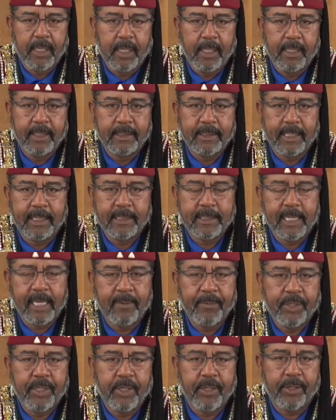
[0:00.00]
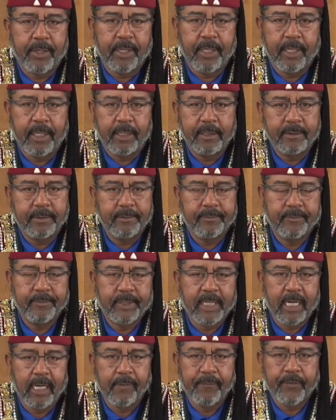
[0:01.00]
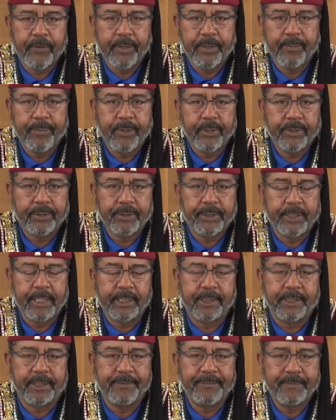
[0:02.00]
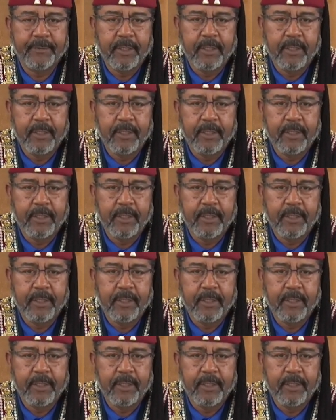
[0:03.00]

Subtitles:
It's that time of year again, time for Imperial Session.